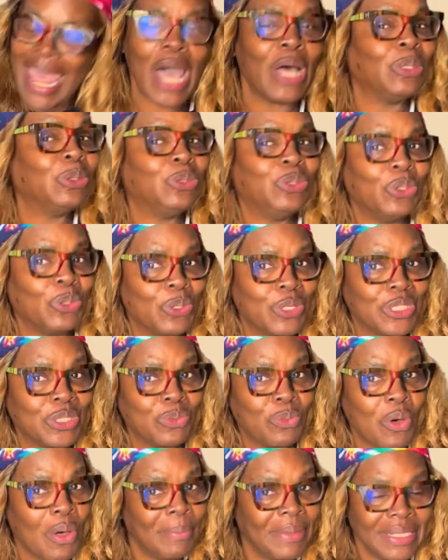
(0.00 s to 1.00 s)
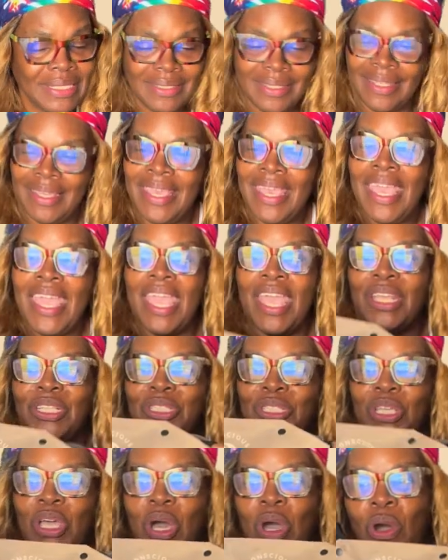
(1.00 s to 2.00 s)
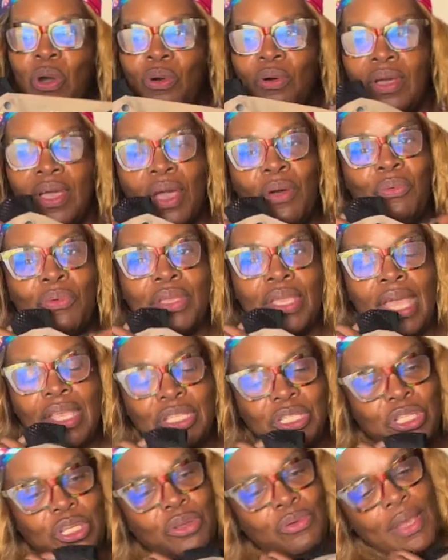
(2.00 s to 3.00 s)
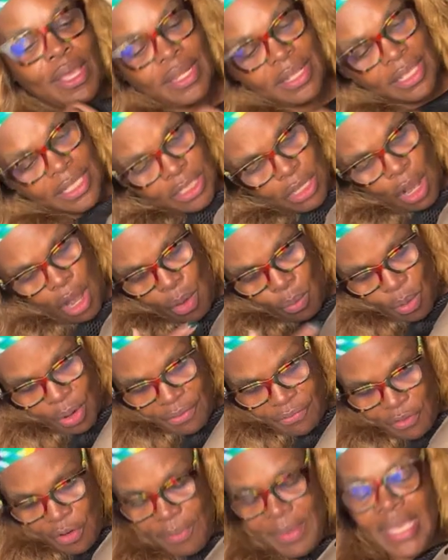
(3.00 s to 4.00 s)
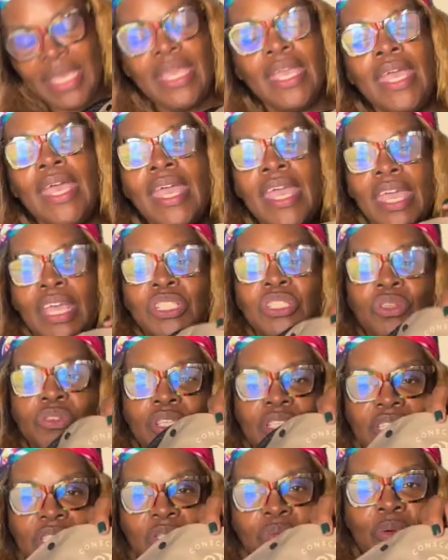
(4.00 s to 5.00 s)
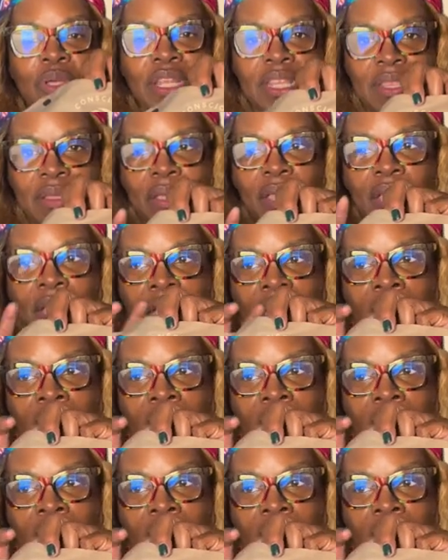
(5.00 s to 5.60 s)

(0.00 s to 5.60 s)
outdoors woman. And so she created this artwork for me. And so this is one of the